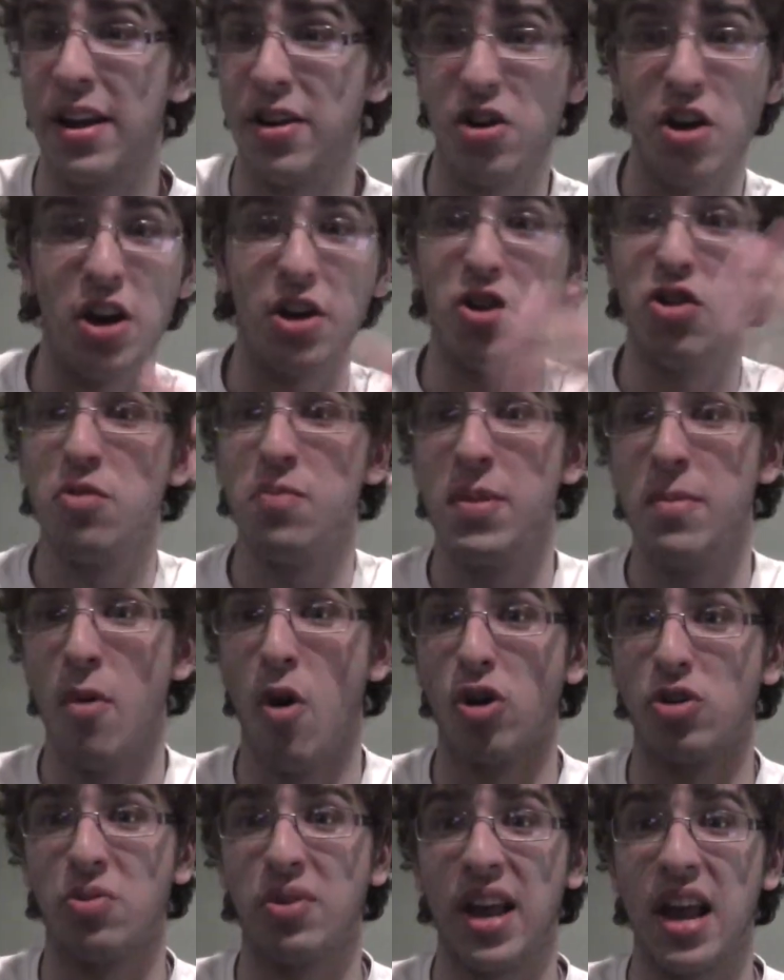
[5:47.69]
It could, it could be
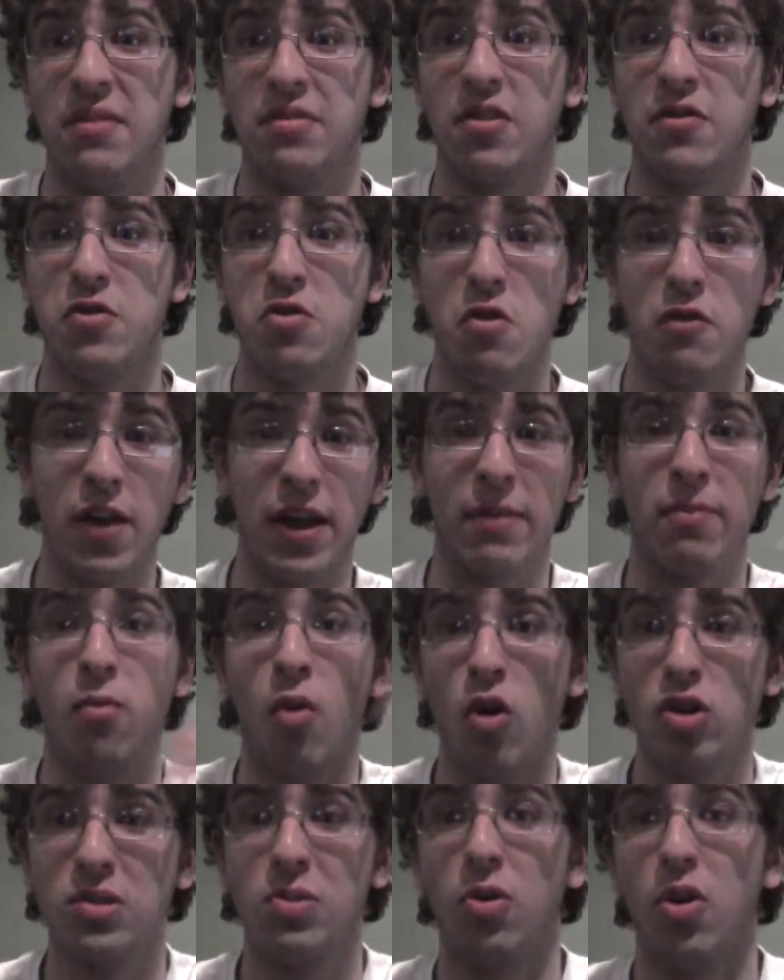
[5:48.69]
multiple games. If you have like
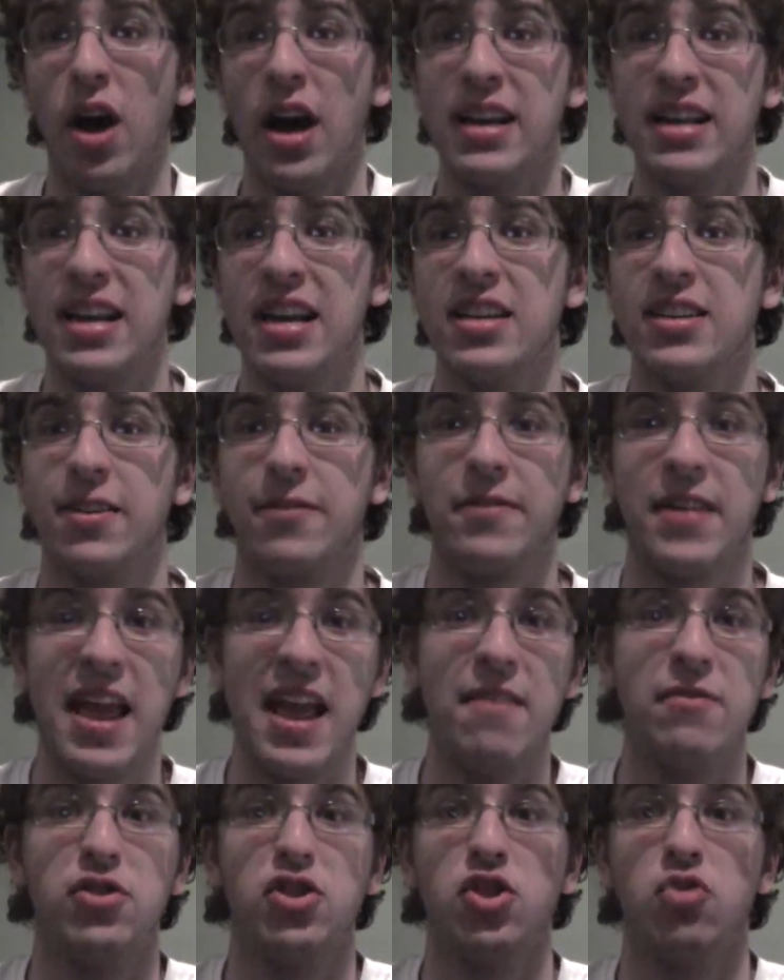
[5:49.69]
multiple ideas of
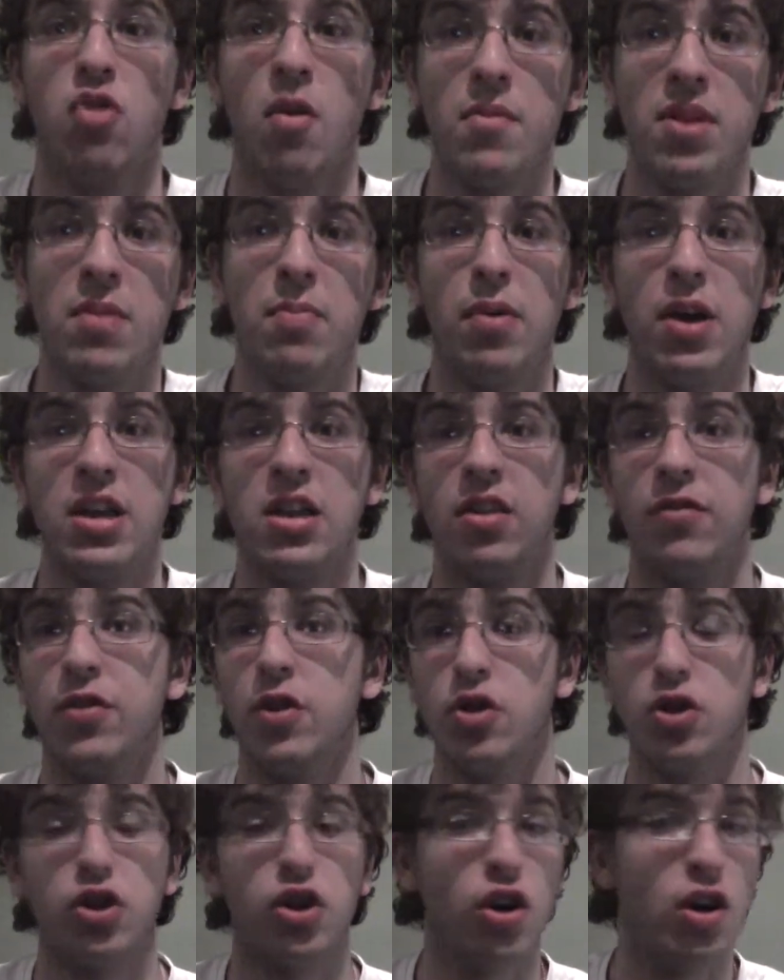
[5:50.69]
games you want me to play in the
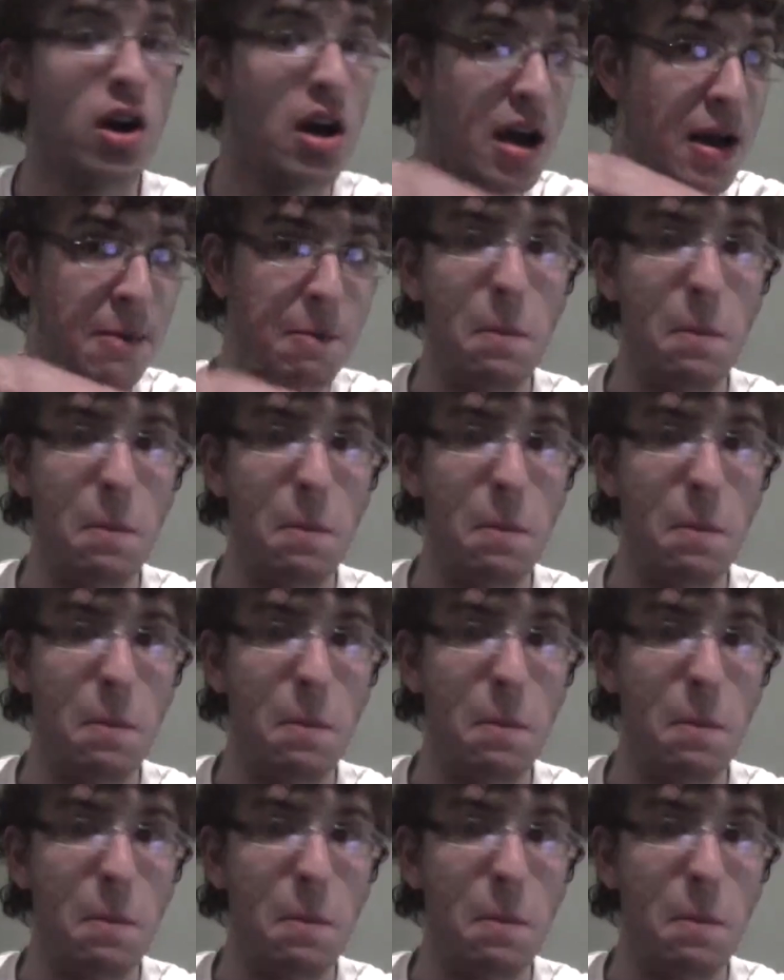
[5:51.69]
future,